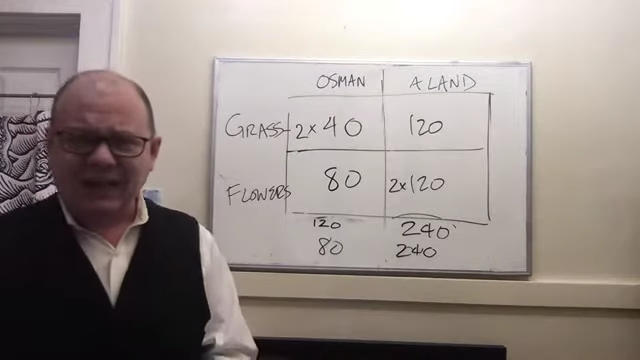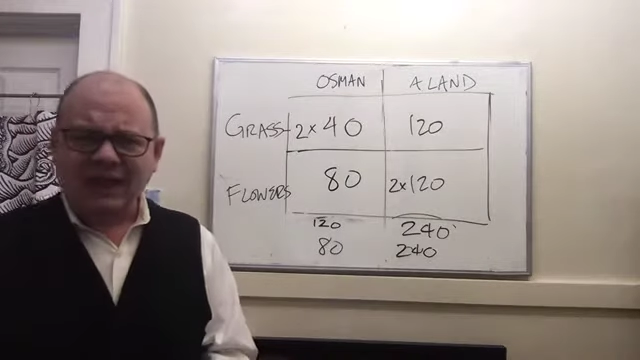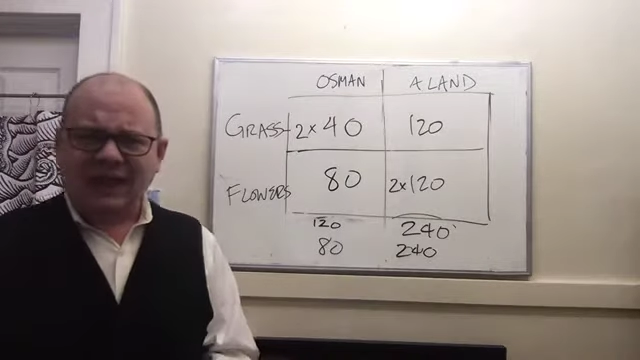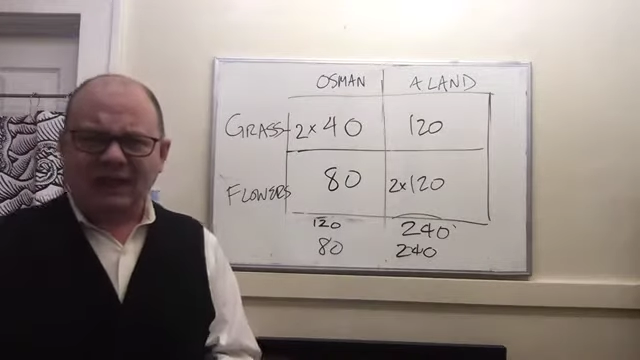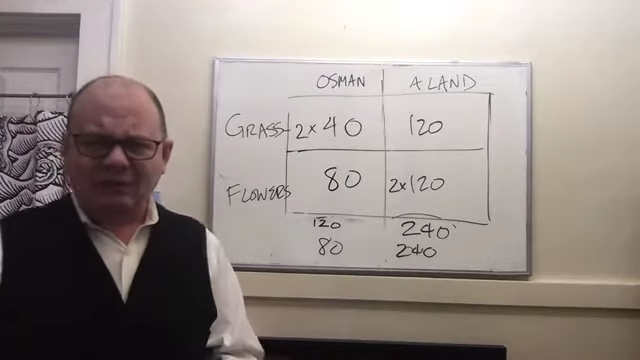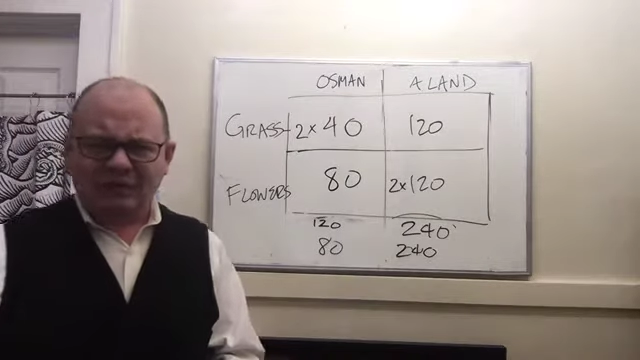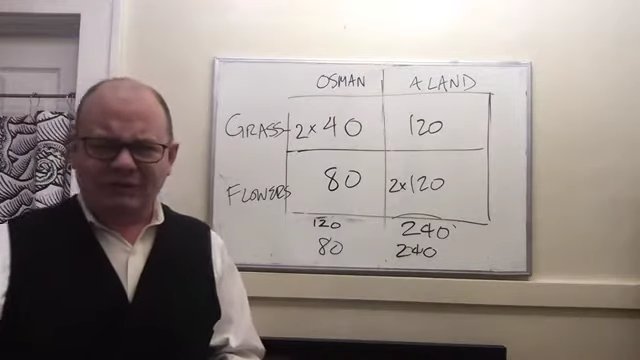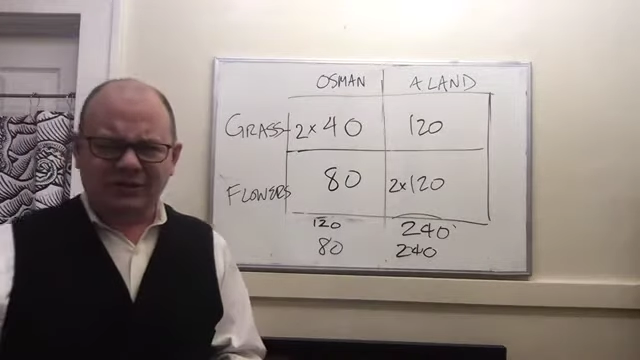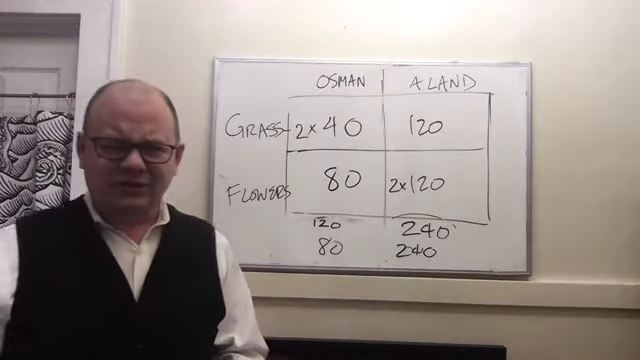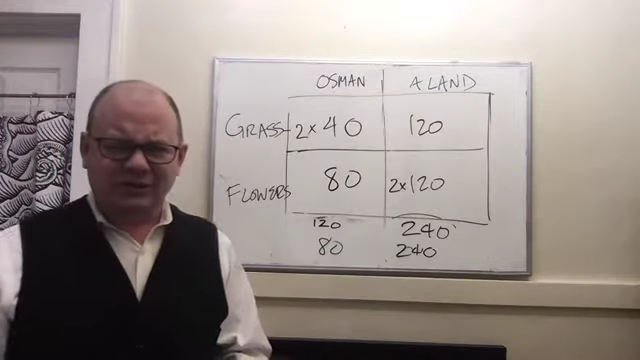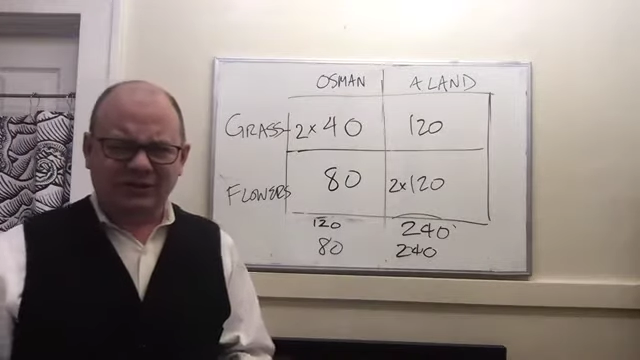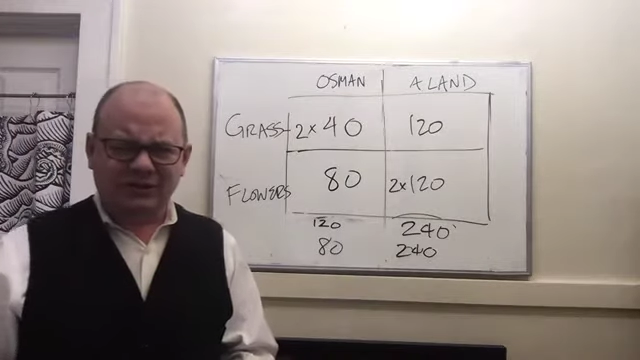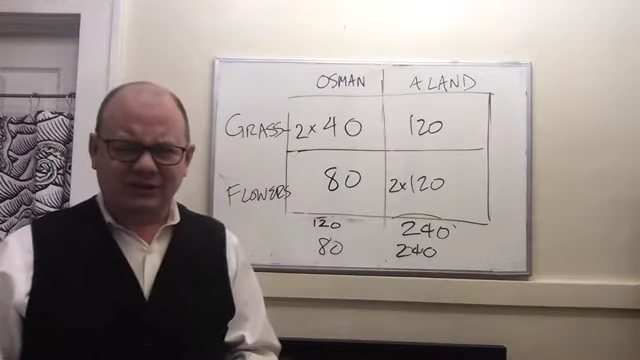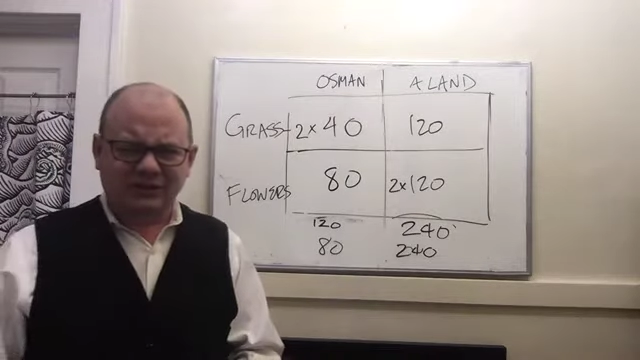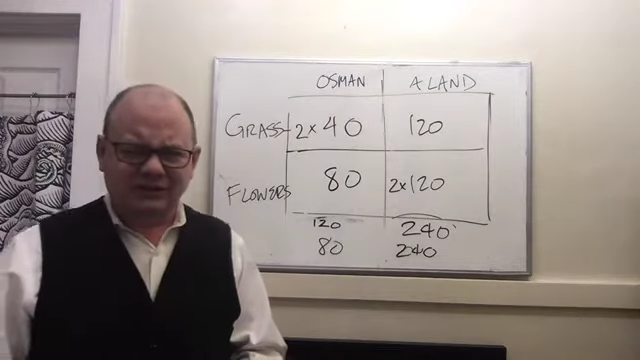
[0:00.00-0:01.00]
However, you
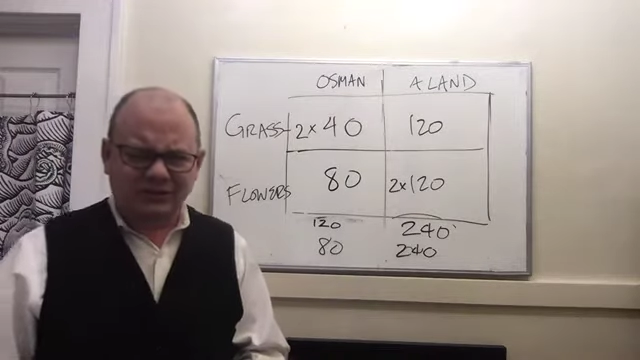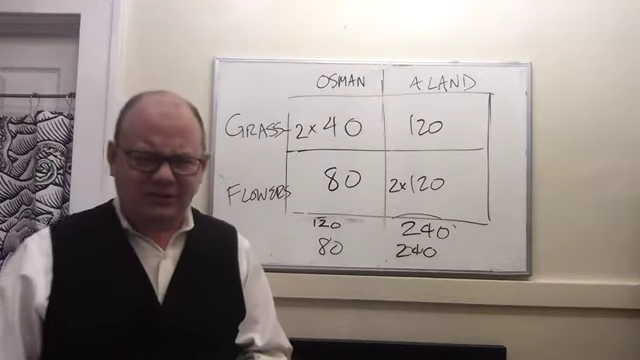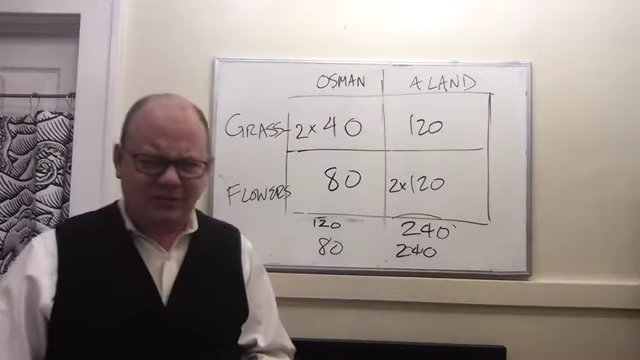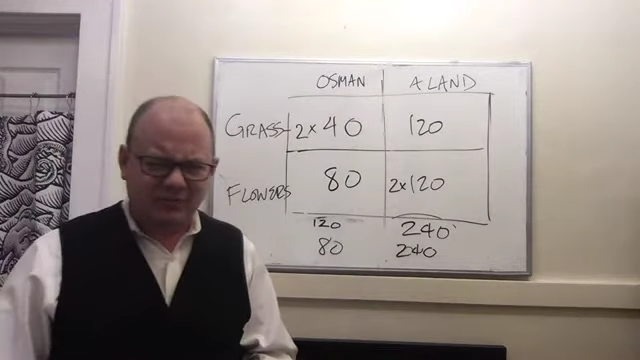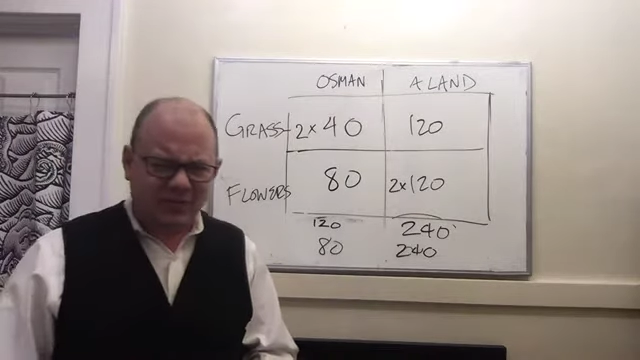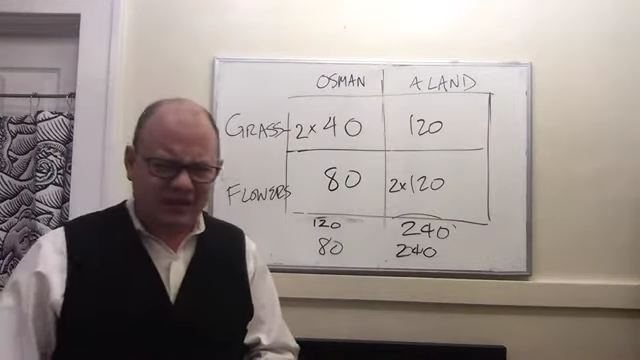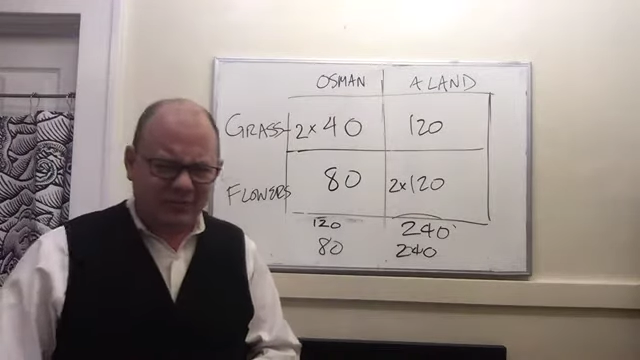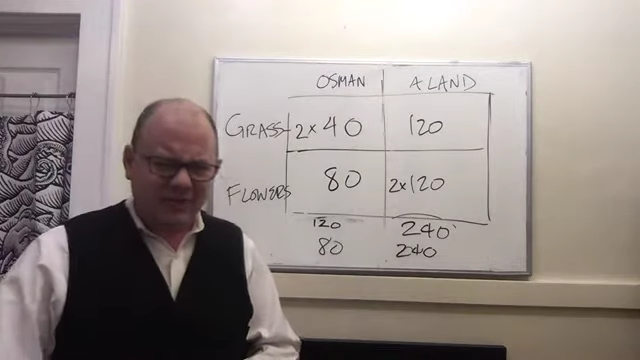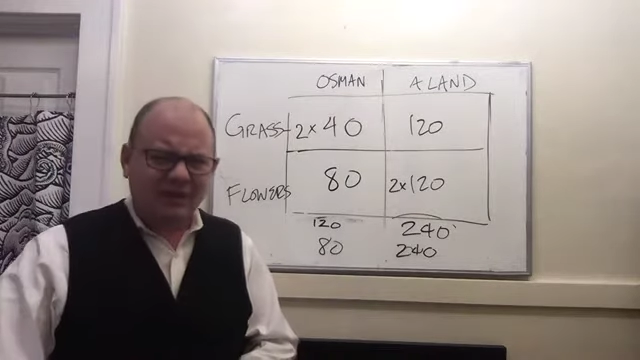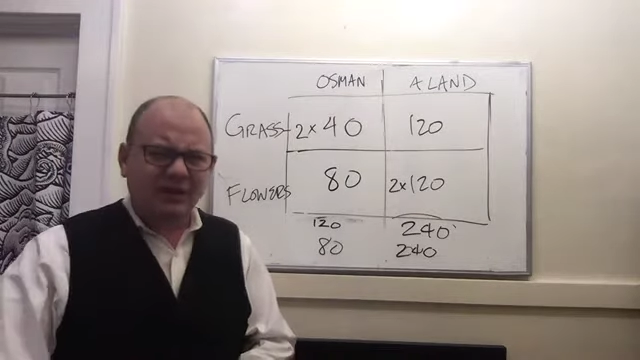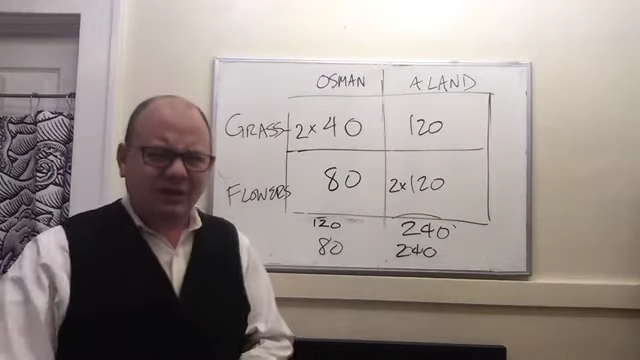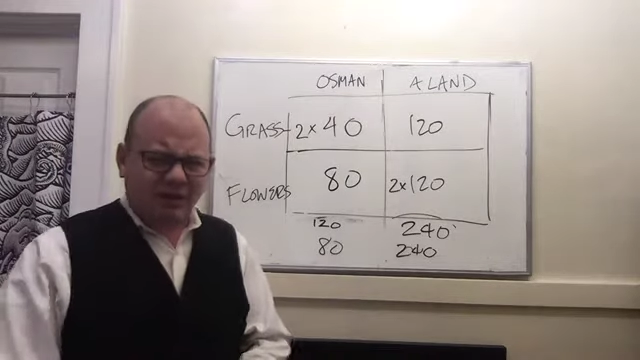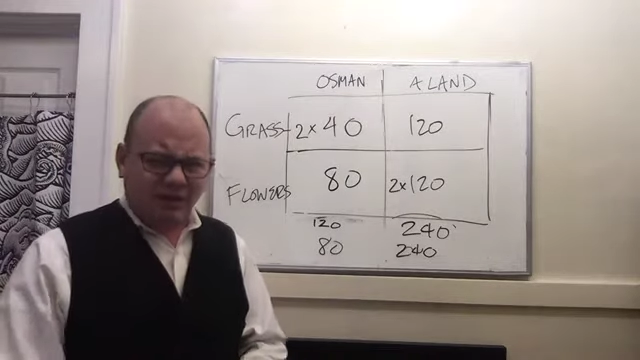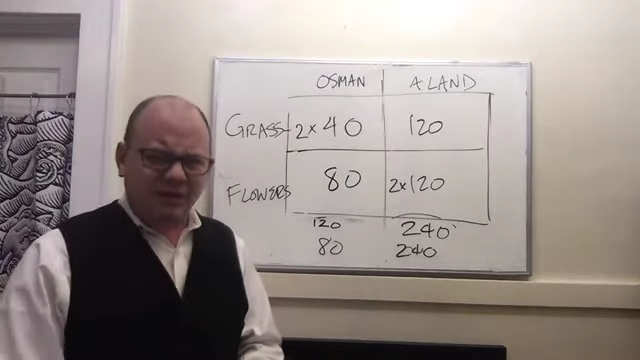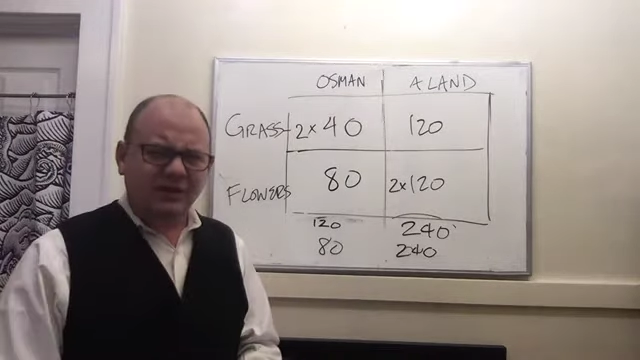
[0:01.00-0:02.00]
start to say maybe
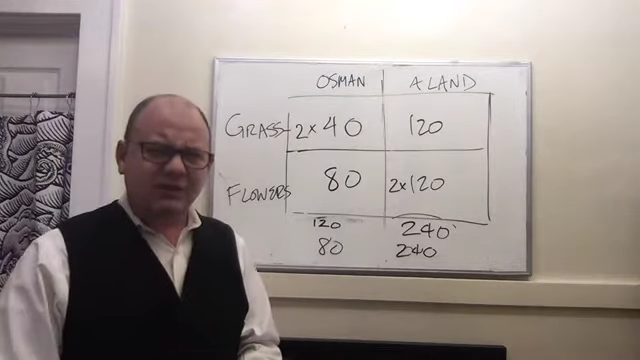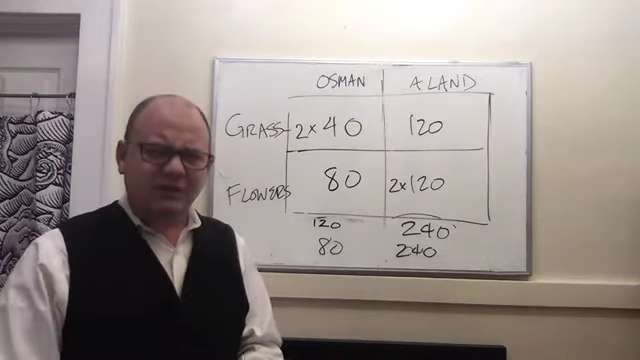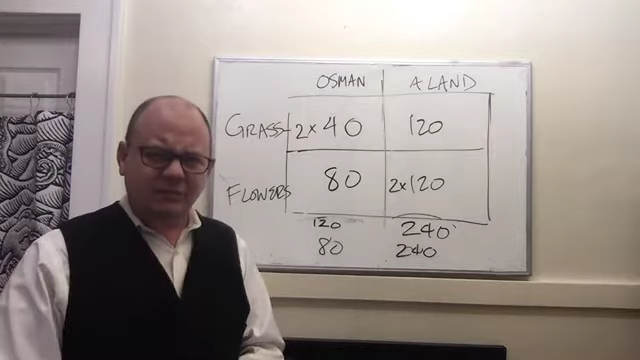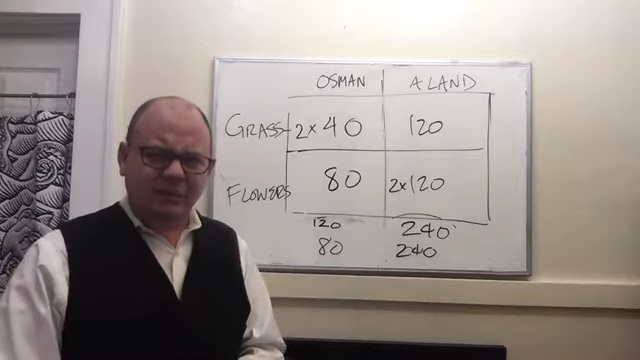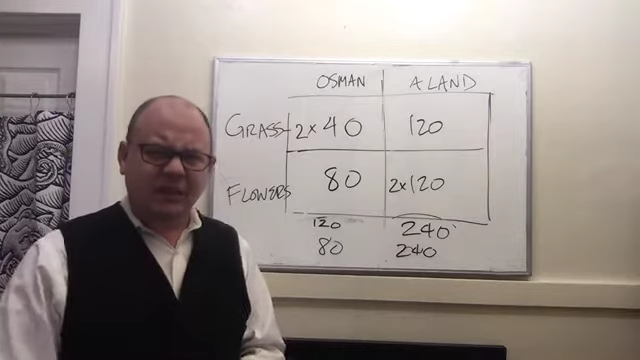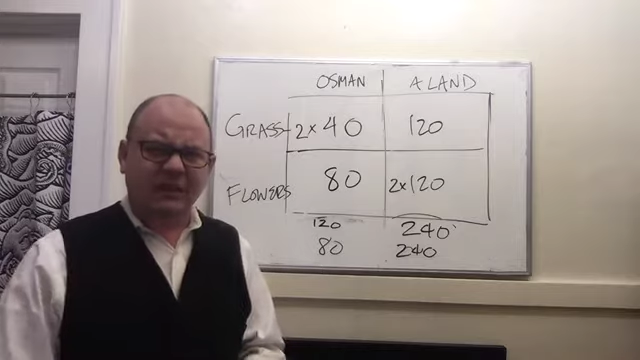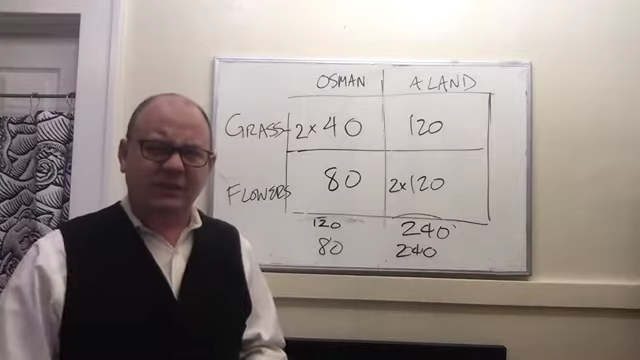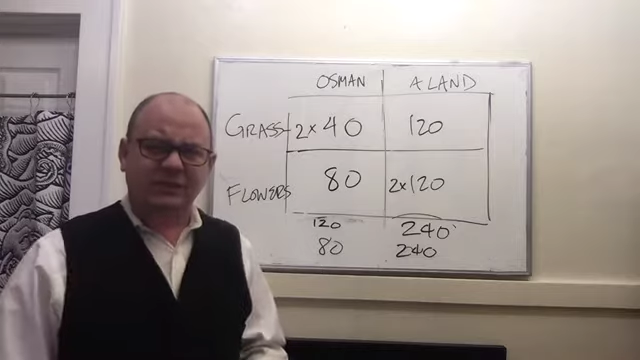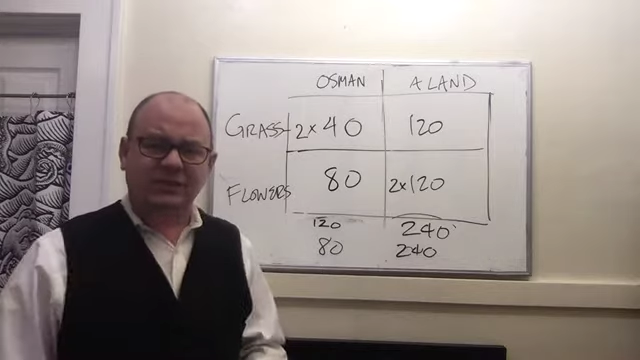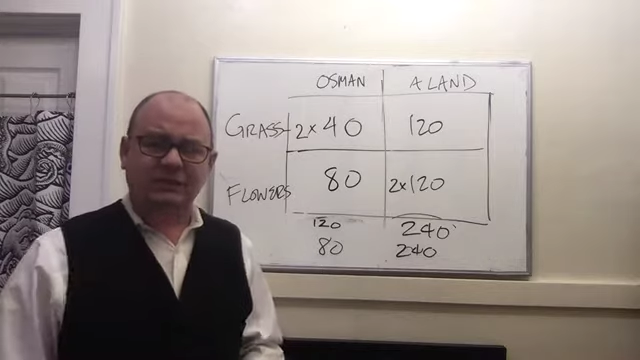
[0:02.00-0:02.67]
there are some gains